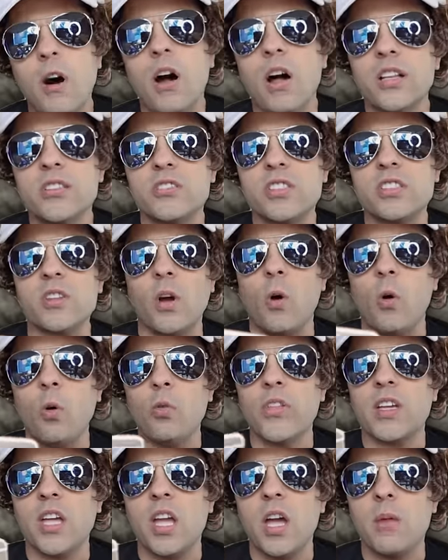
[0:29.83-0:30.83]
on, just
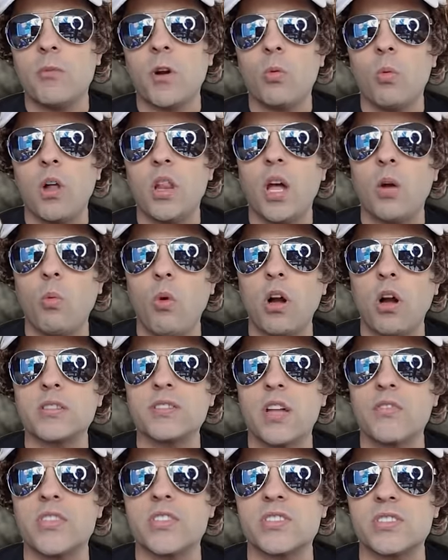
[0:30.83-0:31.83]
hold the camera while I
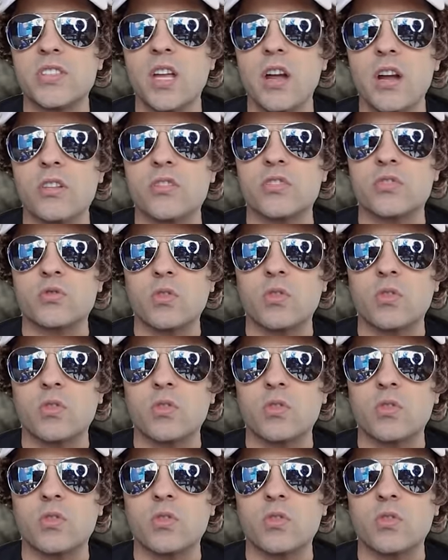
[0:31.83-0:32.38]
walk down the stairs,